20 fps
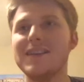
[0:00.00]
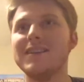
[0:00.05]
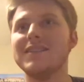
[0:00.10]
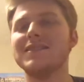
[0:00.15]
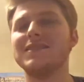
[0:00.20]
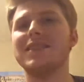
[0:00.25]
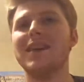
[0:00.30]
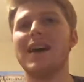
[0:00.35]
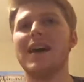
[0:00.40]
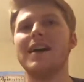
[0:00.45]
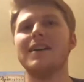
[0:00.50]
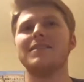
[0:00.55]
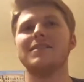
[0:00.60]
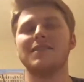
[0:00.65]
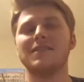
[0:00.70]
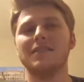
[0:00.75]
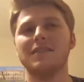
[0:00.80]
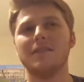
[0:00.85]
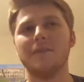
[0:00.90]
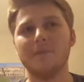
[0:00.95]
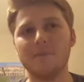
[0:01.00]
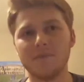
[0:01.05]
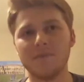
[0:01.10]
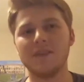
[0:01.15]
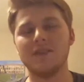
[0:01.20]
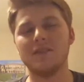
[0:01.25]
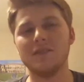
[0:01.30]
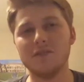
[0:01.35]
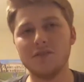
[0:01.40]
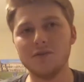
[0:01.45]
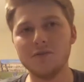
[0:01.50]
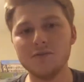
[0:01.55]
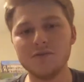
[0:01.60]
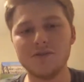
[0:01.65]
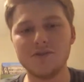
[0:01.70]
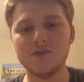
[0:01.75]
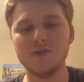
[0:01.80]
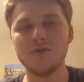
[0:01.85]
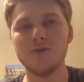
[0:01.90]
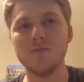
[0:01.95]
that
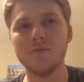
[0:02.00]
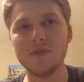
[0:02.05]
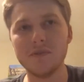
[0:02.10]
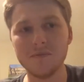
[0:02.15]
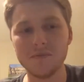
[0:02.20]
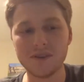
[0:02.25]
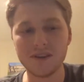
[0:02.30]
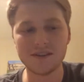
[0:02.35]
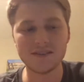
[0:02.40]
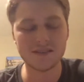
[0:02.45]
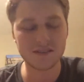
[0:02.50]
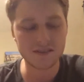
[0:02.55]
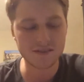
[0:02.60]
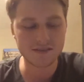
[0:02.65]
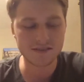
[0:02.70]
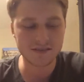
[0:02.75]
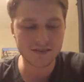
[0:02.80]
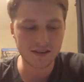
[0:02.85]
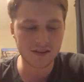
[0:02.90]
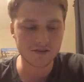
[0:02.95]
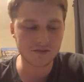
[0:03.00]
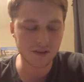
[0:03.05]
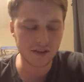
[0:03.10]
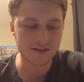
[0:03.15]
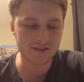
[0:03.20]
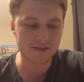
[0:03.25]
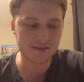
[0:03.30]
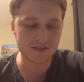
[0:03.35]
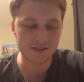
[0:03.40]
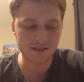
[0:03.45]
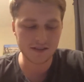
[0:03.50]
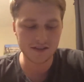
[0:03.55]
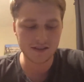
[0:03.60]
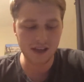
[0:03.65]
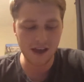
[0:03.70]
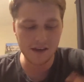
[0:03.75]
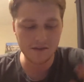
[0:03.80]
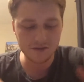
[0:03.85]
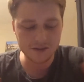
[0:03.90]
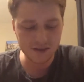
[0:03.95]
YouTube, because it is a central entity and
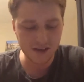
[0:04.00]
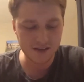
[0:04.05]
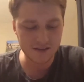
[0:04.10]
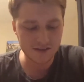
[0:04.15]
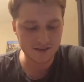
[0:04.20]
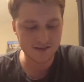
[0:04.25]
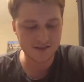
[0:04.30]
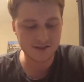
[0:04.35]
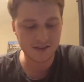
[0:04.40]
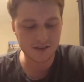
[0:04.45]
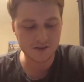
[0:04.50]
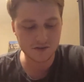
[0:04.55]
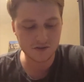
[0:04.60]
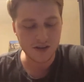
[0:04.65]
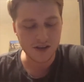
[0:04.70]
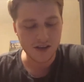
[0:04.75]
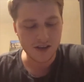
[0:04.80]
the advertising is central,